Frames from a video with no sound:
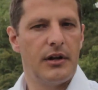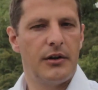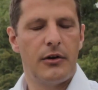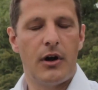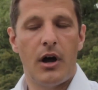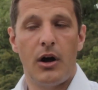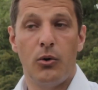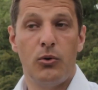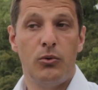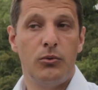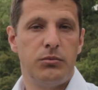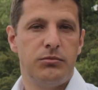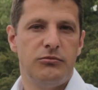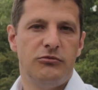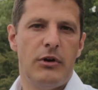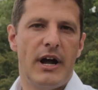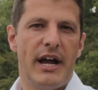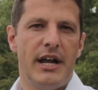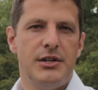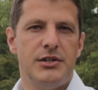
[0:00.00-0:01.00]
a whole
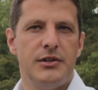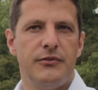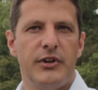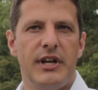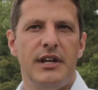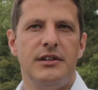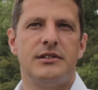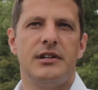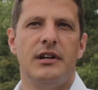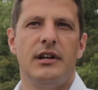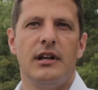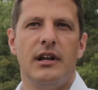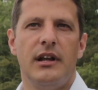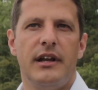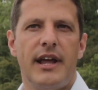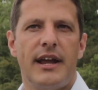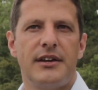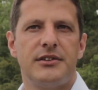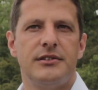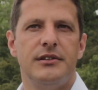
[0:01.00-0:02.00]
range of internal
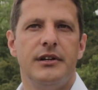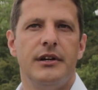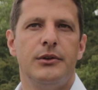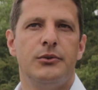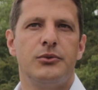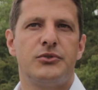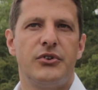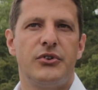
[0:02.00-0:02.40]
and external